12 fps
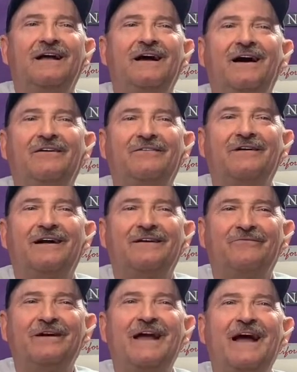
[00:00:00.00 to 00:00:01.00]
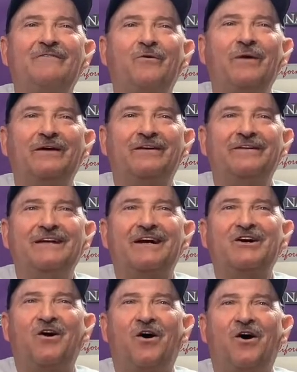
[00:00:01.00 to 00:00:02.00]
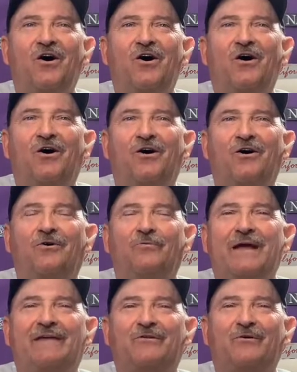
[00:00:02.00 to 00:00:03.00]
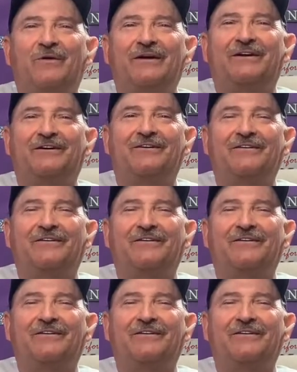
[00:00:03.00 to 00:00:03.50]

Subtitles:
All right, we have a winner, Nicole. We have a winner.